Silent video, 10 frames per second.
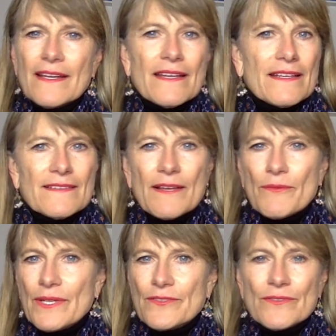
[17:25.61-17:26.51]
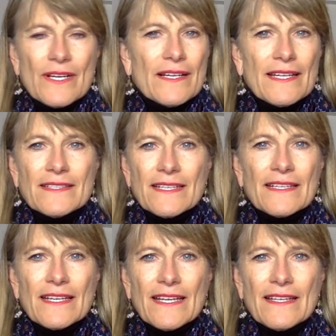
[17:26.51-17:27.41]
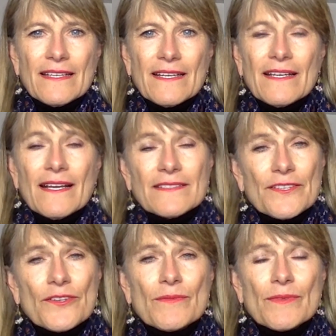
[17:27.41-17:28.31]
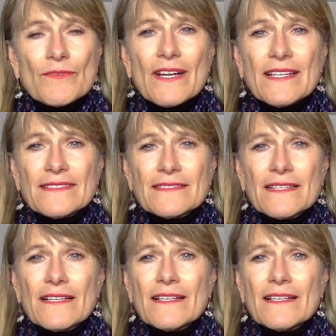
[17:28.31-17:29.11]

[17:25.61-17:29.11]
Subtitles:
it is that we do not get dignity as a human race